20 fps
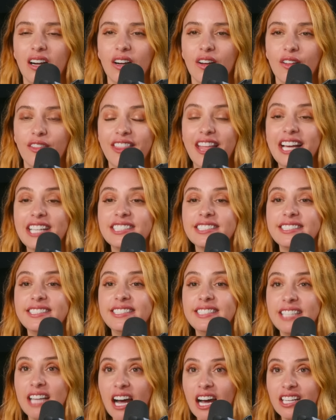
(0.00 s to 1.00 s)
That's
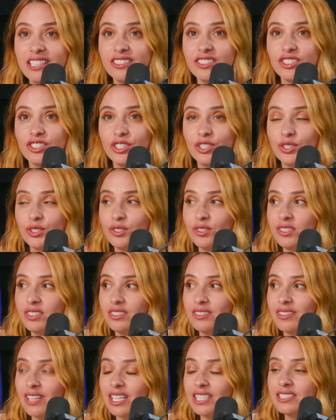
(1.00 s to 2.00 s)
nuts, dude.
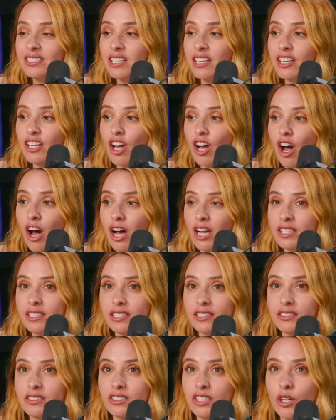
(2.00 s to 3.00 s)
That's like
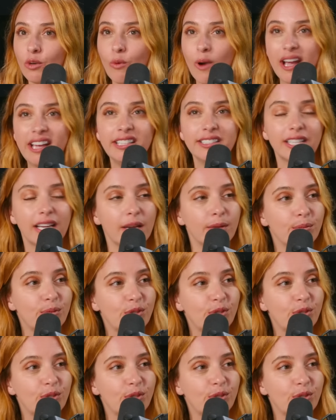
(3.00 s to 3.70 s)
haunted Snow White type